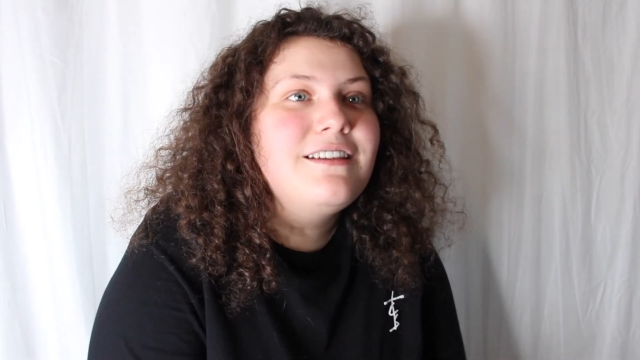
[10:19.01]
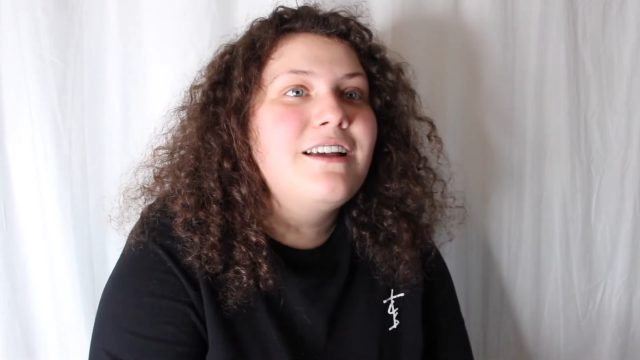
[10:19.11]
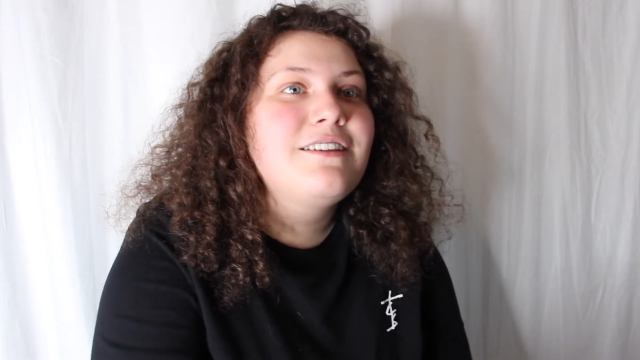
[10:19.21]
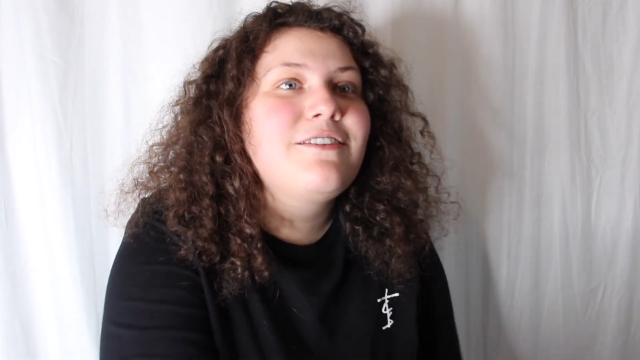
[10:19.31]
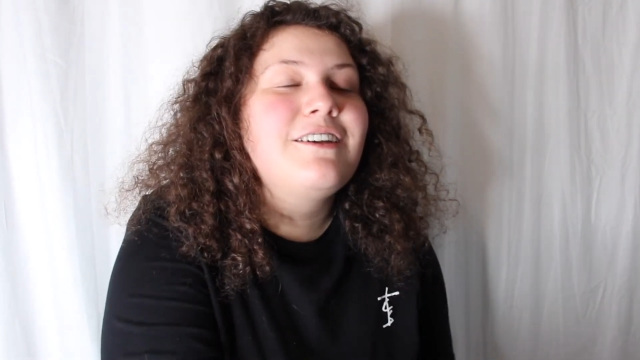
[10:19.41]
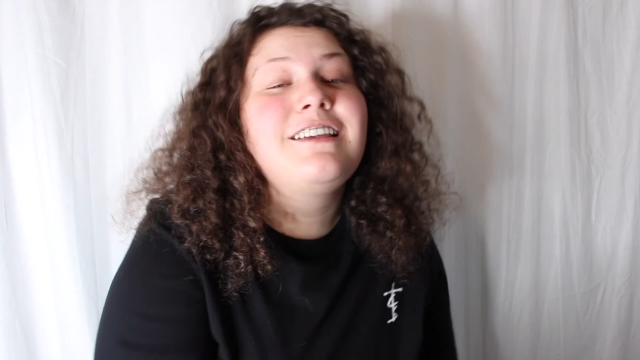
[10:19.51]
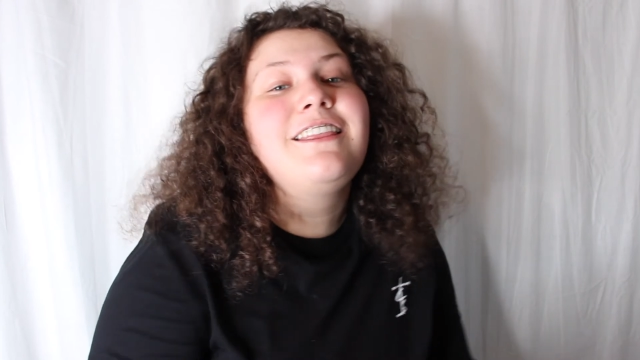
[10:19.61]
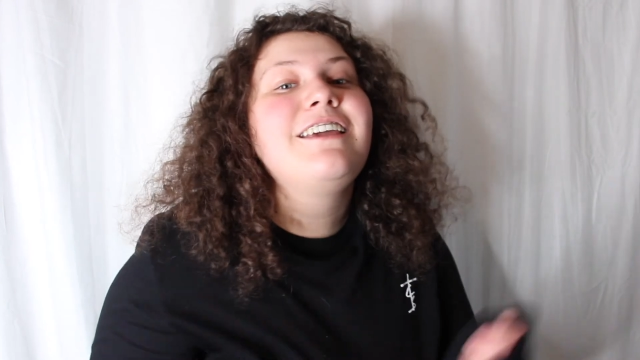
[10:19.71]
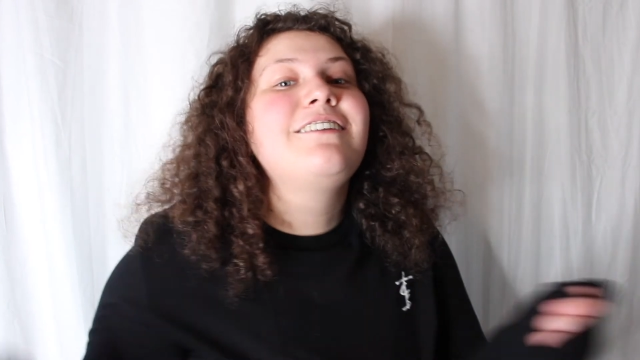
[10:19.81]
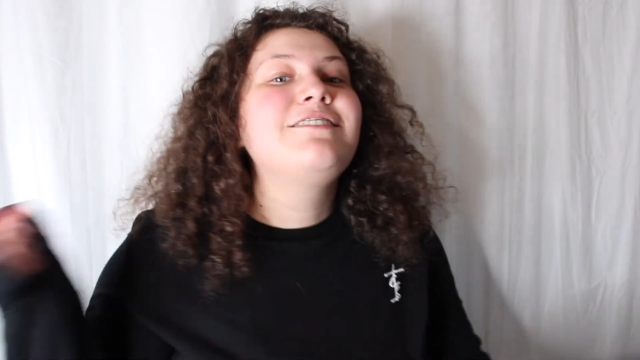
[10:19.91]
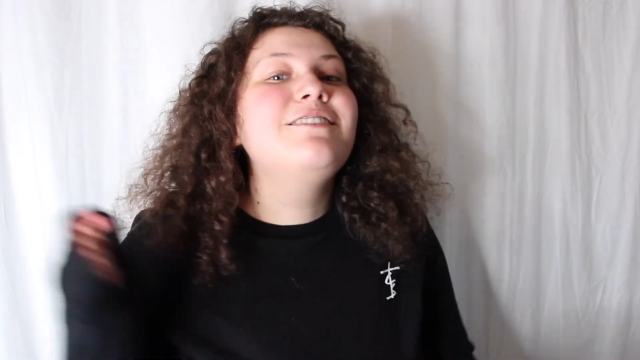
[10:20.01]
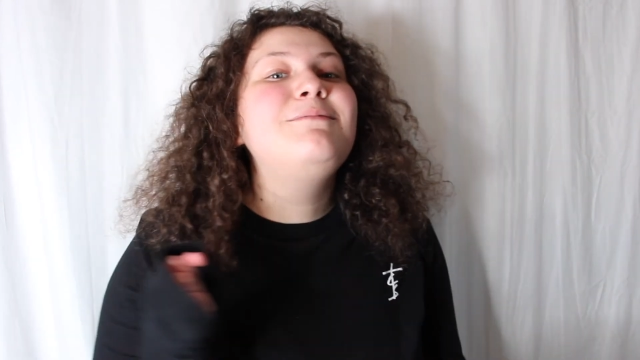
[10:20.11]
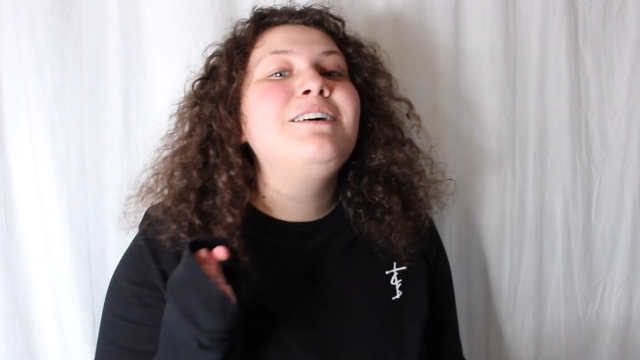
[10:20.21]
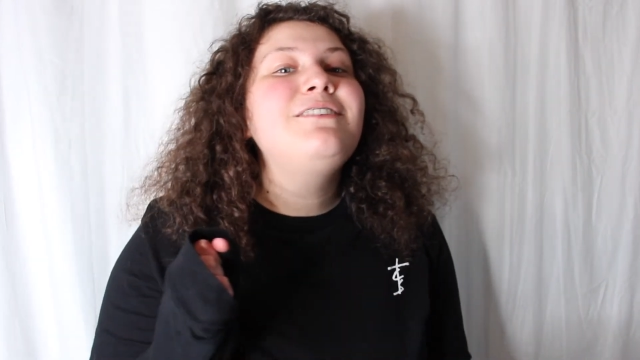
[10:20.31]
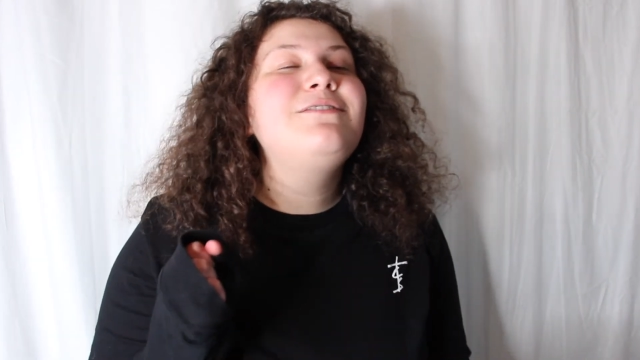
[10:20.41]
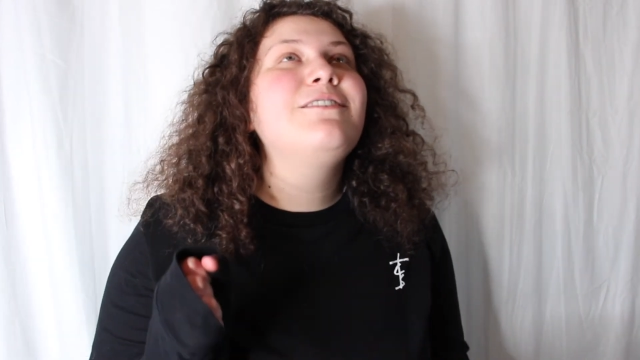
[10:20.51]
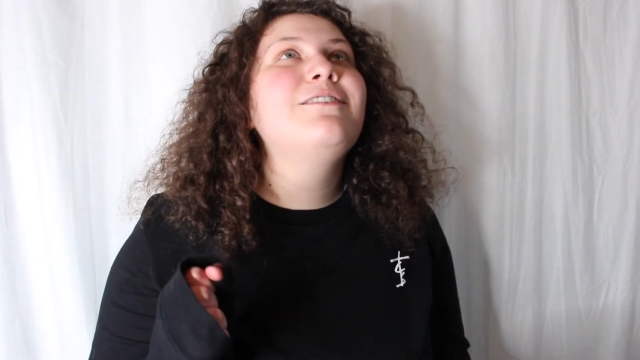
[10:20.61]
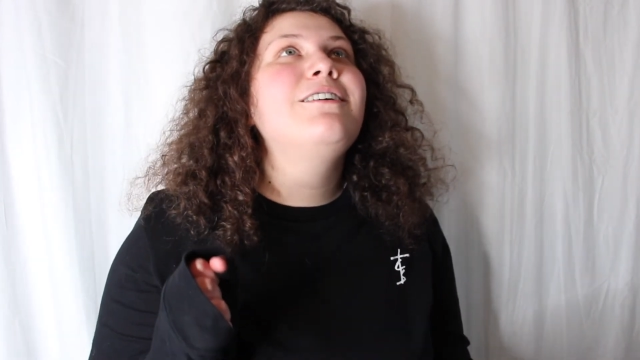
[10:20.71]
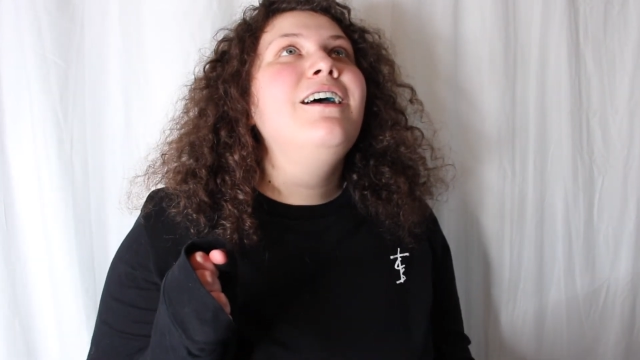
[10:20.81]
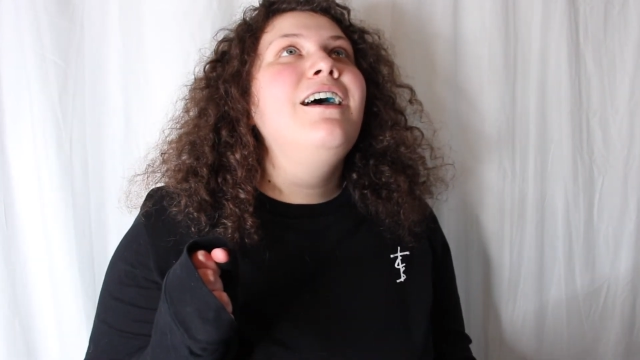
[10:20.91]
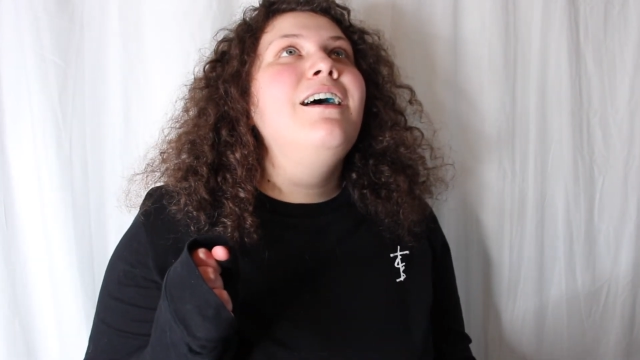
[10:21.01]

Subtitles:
I just want to say thank you so much for